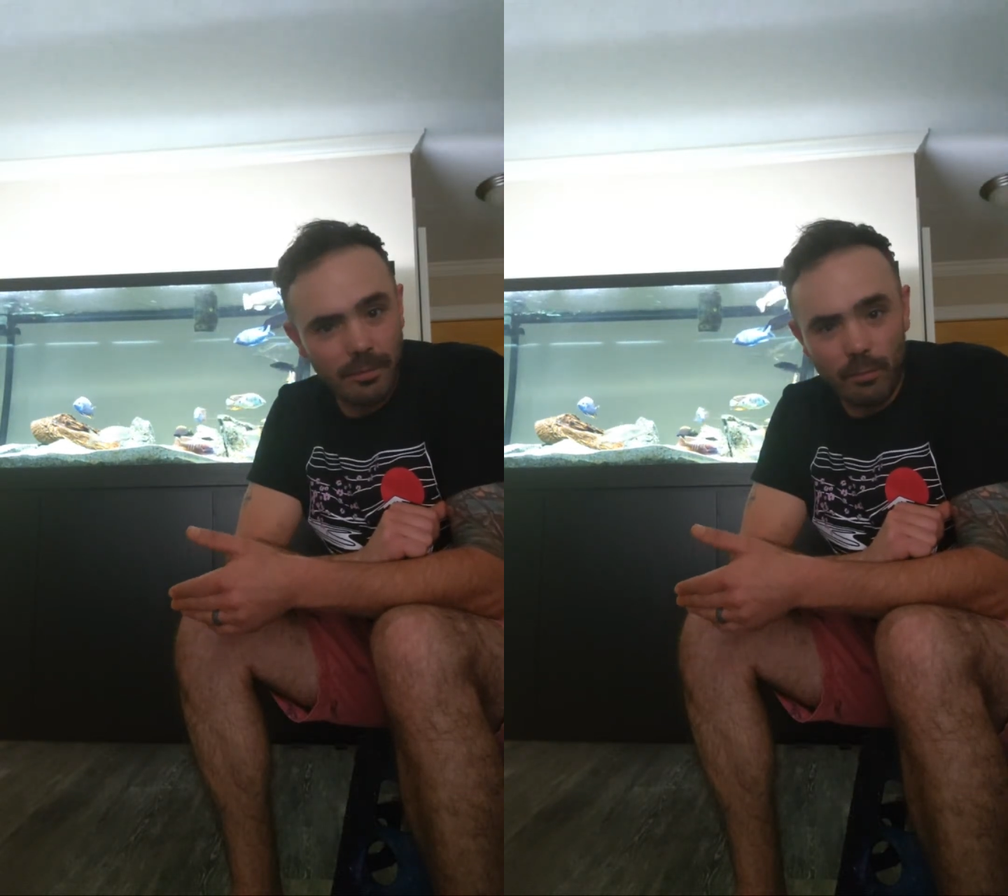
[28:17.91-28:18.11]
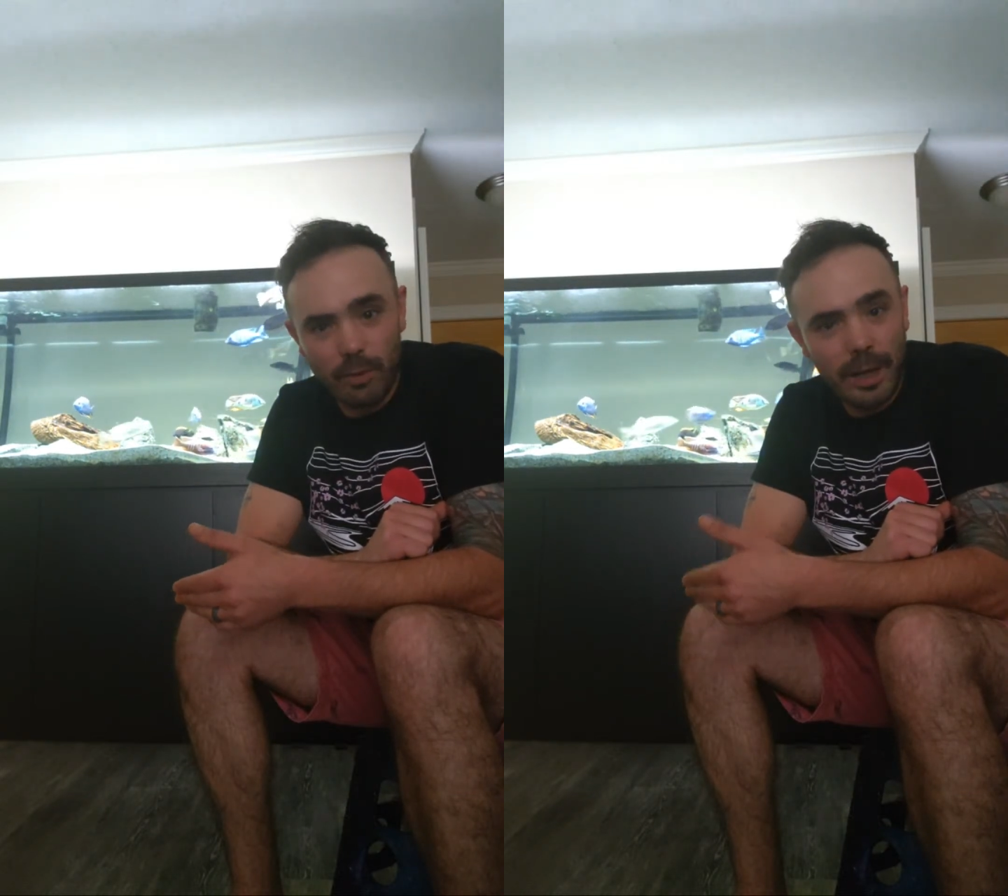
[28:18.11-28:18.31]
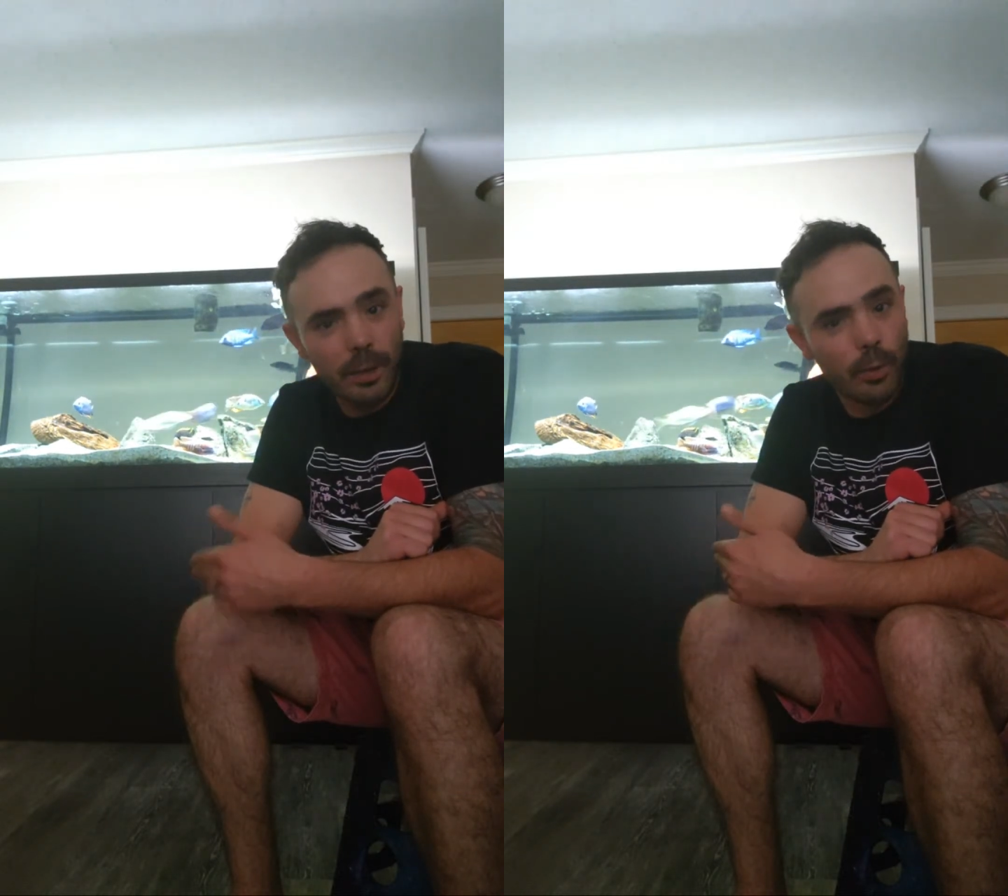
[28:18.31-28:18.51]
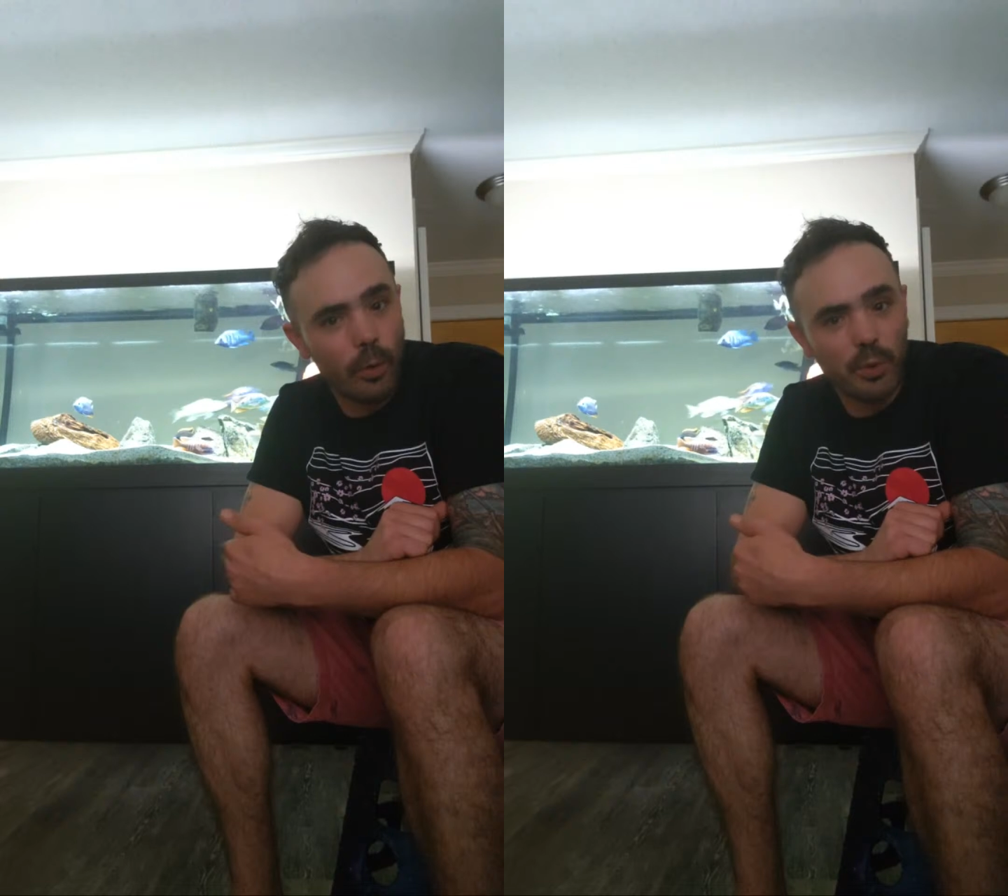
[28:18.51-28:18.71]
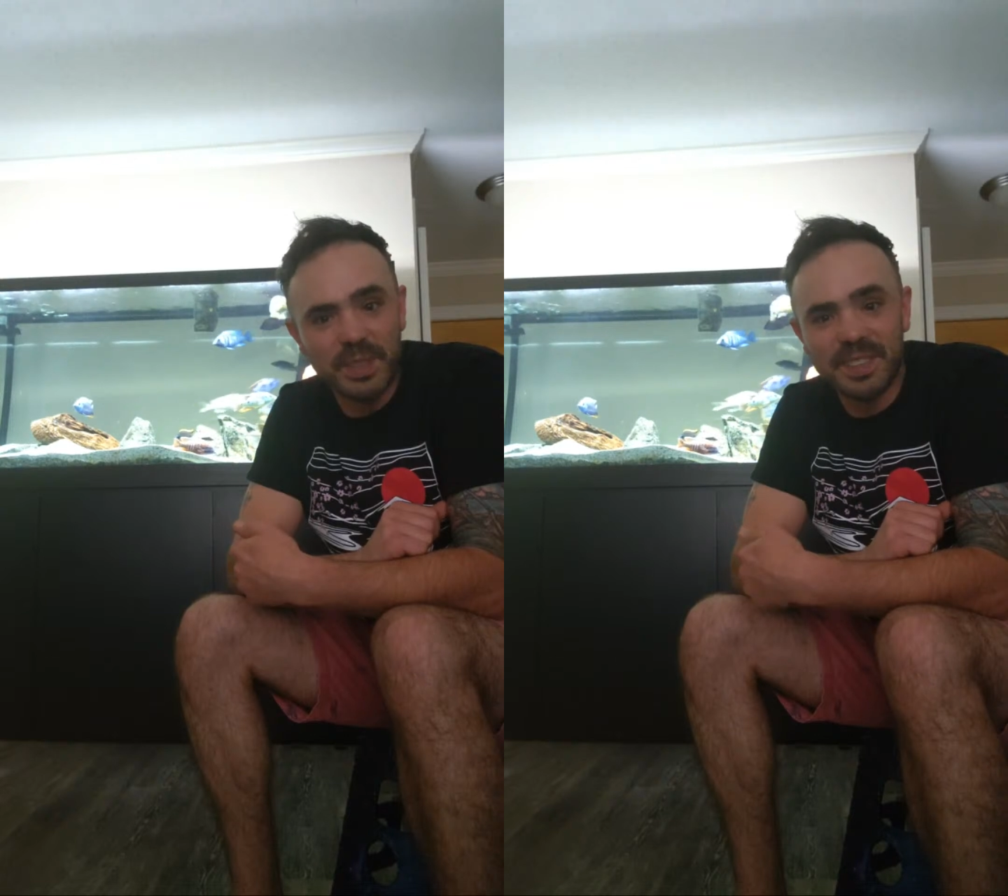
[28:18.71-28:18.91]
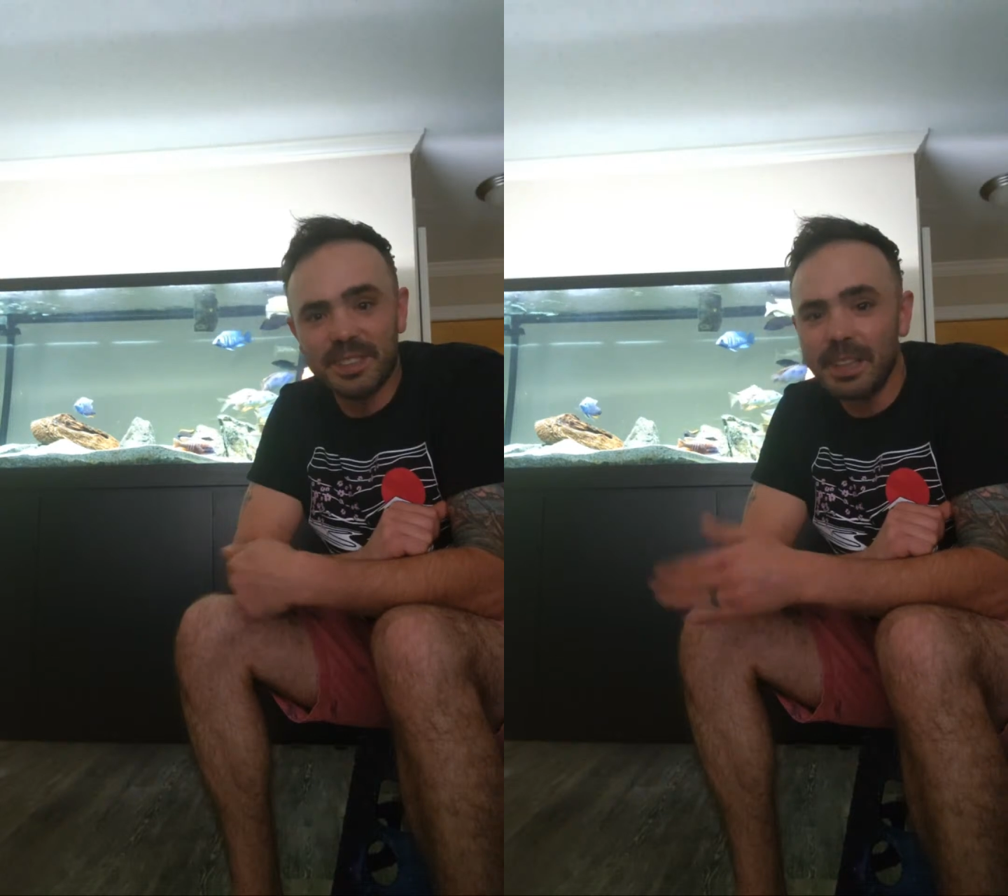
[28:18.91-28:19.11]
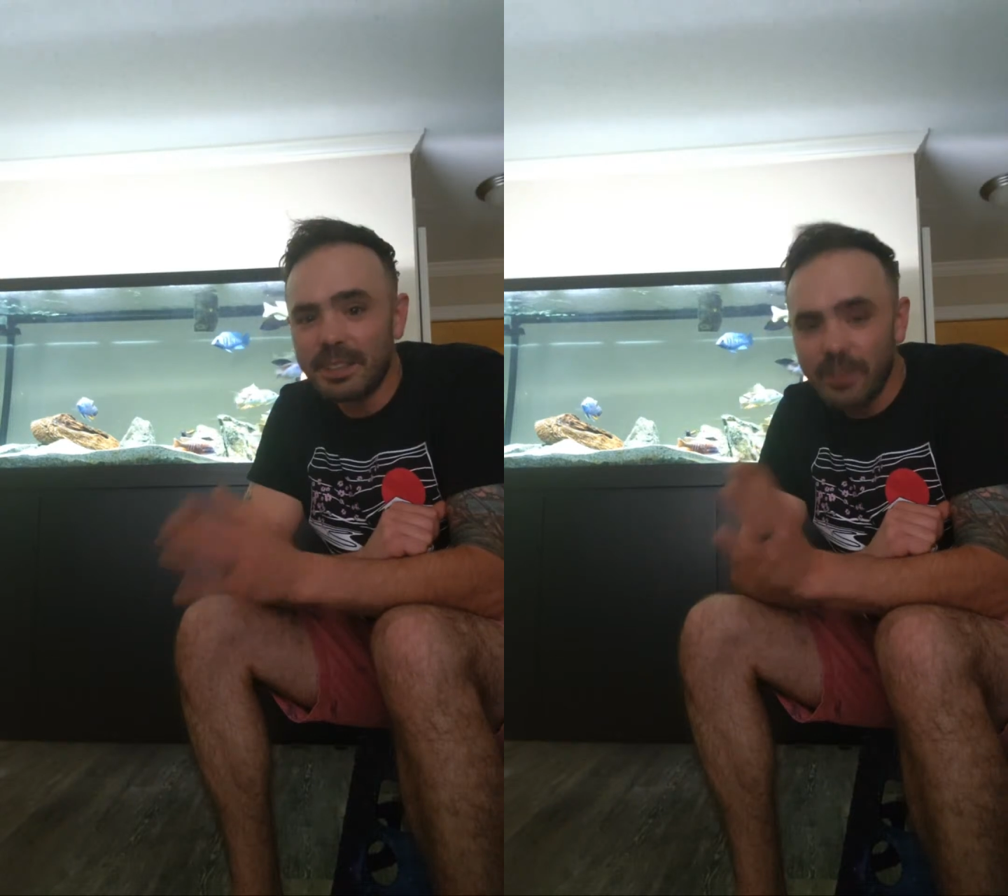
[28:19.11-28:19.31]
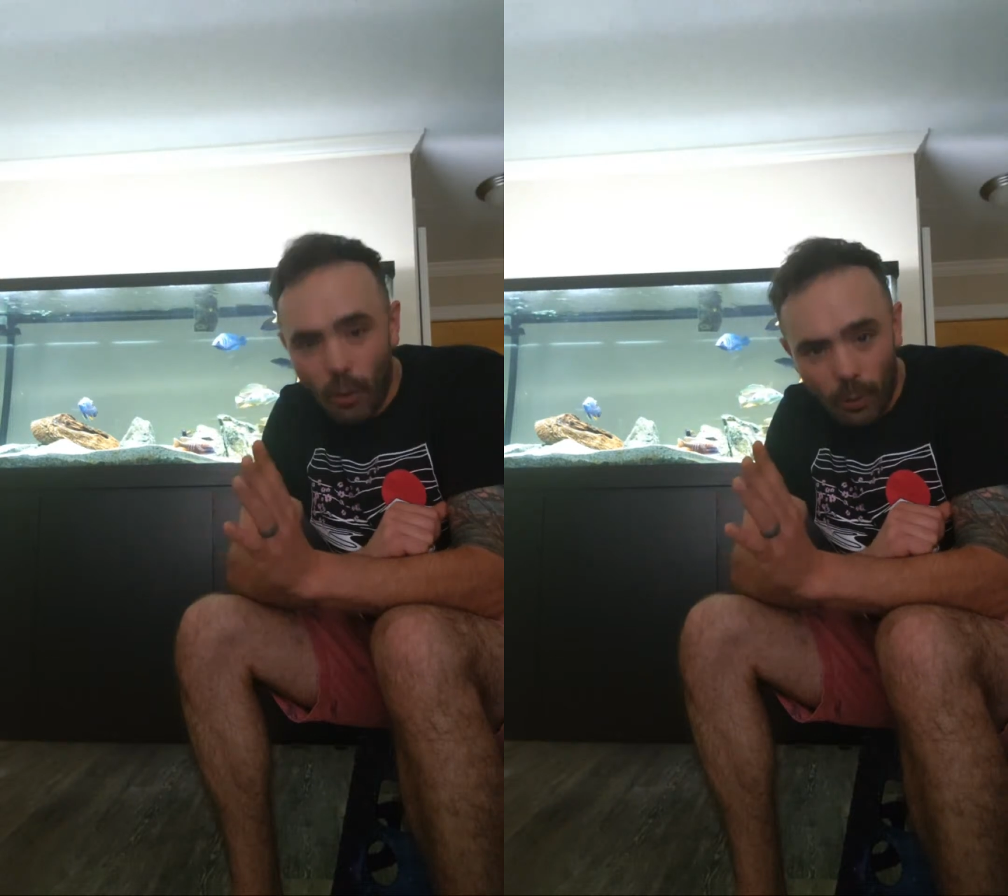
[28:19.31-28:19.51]
regular old sea
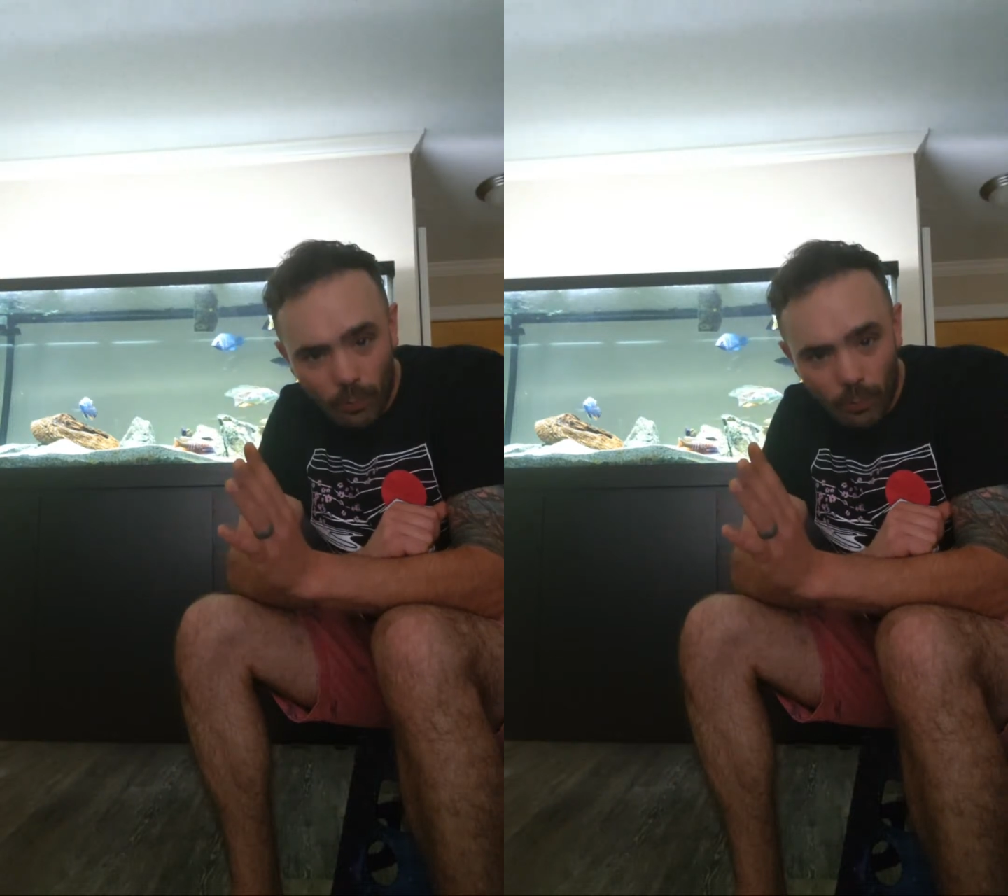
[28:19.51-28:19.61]
salt